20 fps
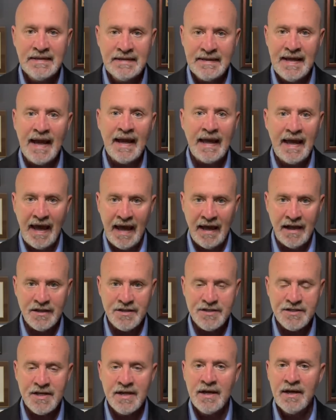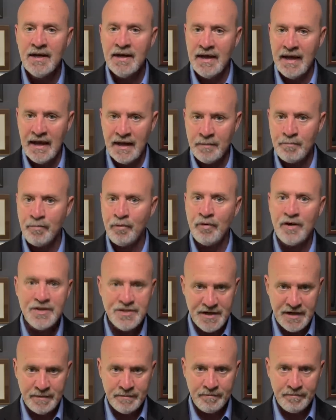decades in
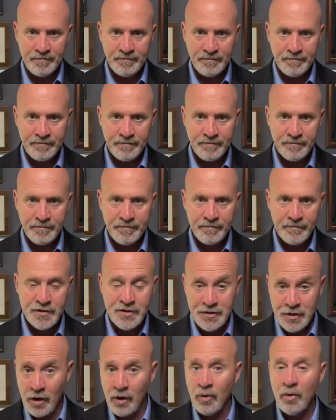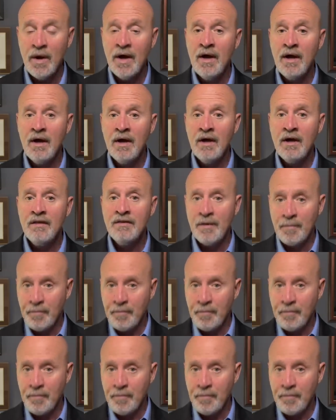prison. So the